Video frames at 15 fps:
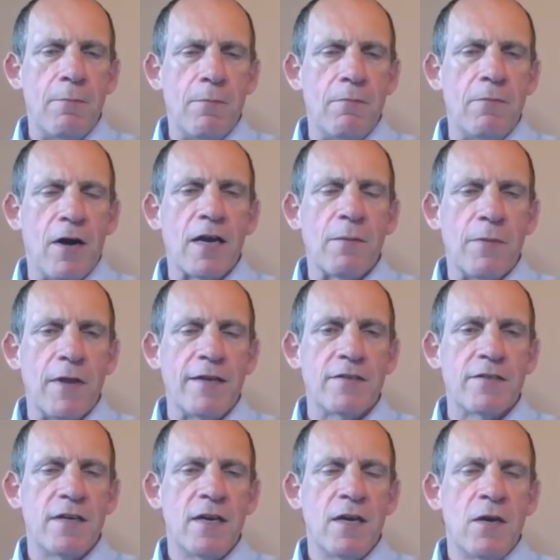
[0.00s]

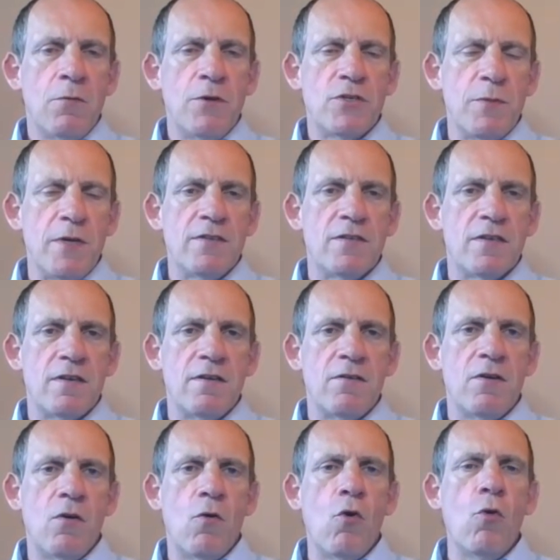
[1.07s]
marketplace, which means that
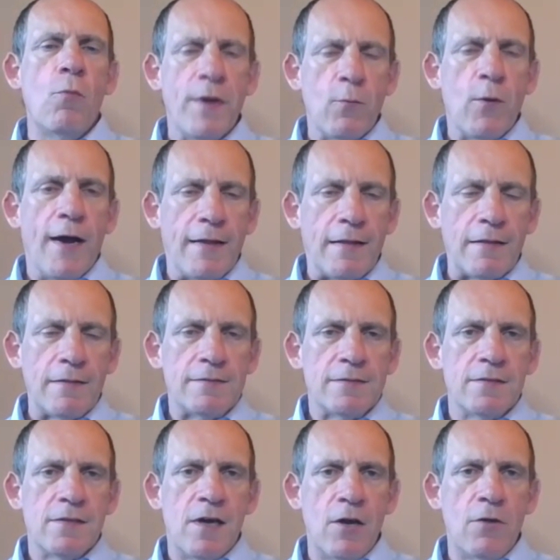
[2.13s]
all being well,
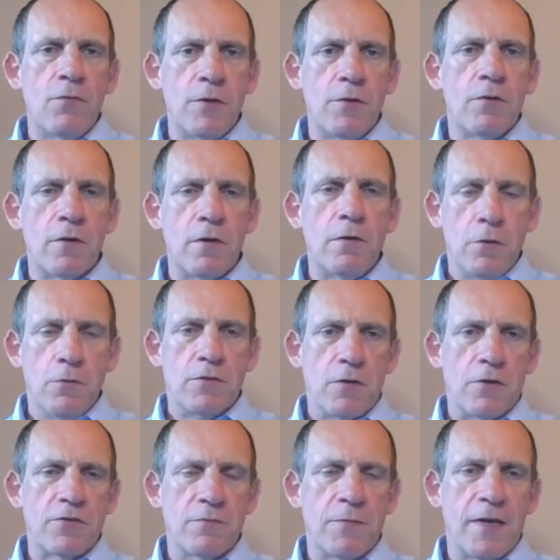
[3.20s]
hopefully you're not going to lose a
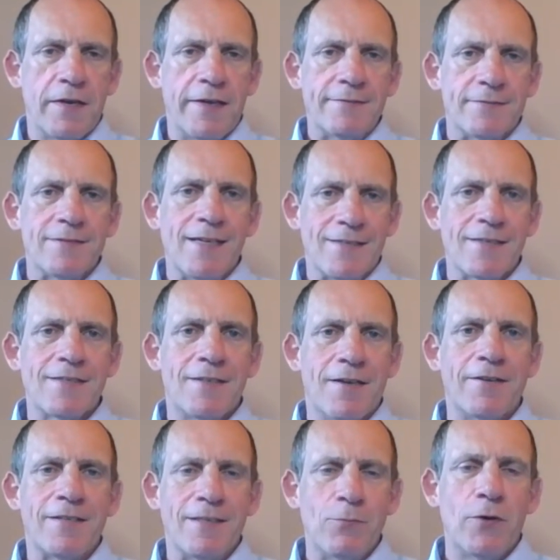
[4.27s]
lot of money as a
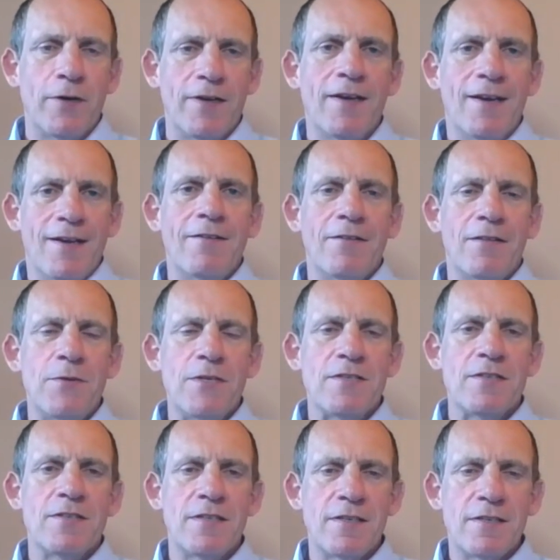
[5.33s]
starting point. You know, the
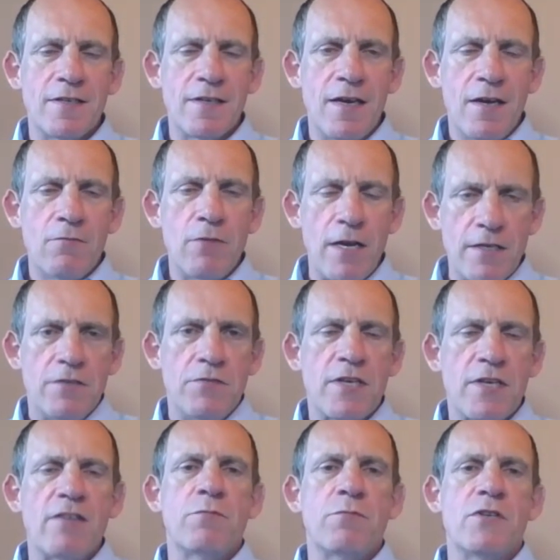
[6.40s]
business is a relatively
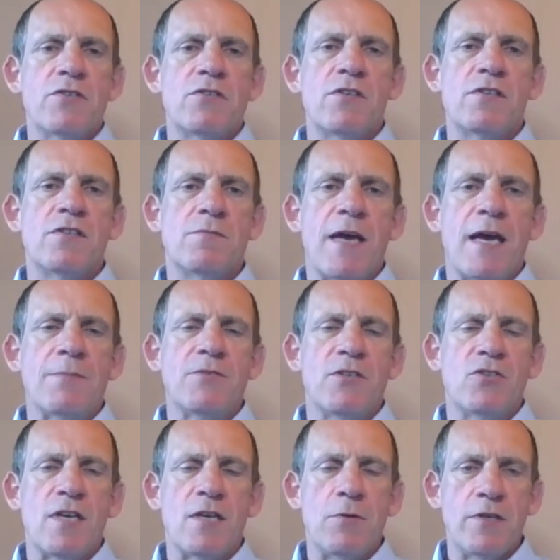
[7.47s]
safe business. Perhaps
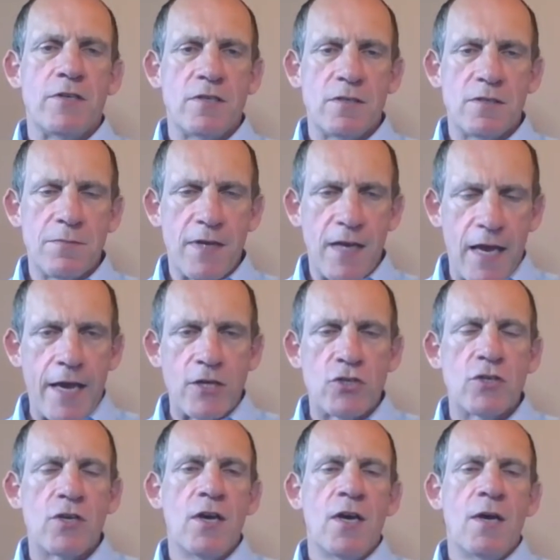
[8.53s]
it's generating some
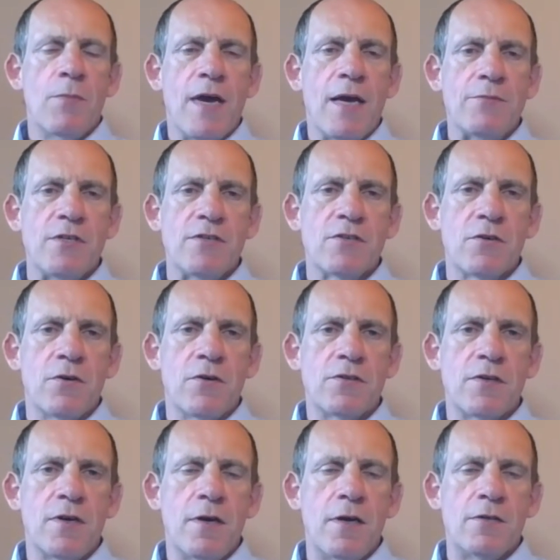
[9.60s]
cash. Perhaps it's got
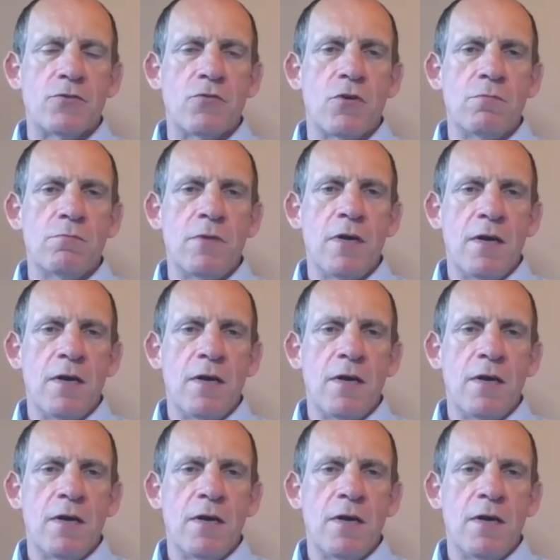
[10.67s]
a strong